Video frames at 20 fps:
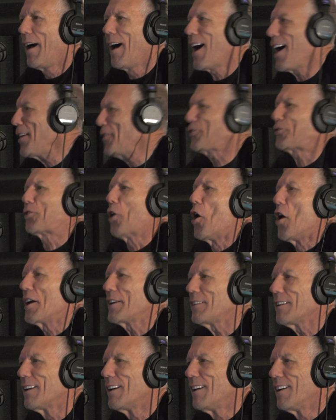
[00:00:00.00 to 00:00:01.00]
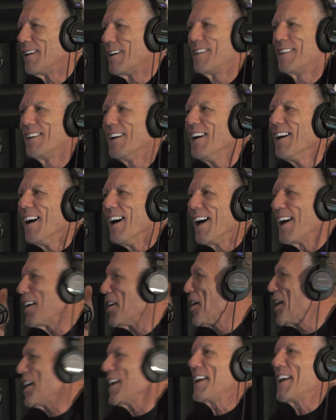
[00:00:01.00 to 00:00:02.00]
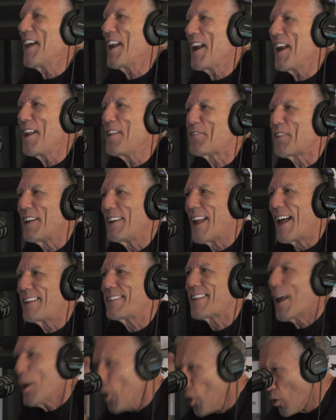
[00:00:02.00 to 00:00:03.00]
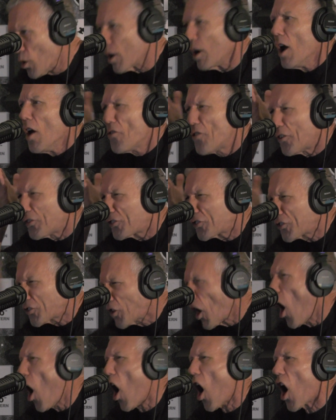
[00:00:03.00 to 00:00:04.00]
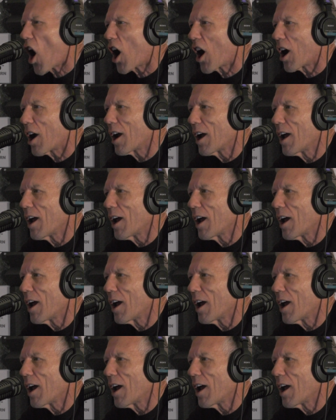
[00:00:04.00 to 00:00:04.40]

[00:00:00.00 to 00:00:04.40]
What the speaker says: I saw it. I go, I didn't get anything that day. You were the star.